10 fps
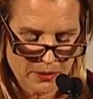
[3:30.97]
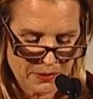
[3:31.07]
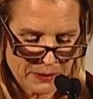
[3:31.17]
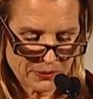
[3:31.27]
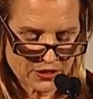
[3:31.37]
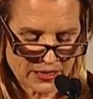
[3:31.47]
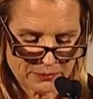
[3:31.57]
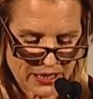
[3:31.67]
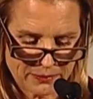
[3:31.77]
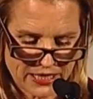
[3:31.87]
People
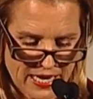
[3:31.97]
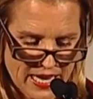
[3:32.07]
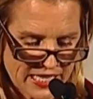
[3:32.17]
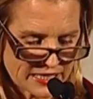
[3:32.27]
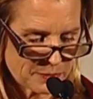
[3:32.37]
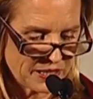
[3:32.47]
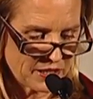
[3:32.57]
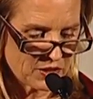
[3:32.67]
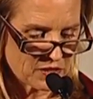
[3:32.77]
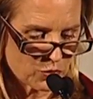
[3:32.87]
sometimes ask
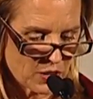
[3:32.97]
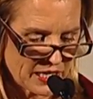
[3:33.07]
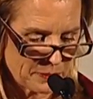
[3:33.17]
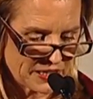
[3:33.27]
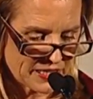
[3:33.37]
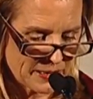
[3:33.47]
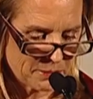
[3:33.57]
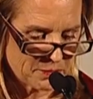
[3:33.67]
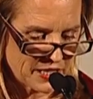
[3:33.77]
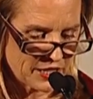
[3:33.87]
me why I became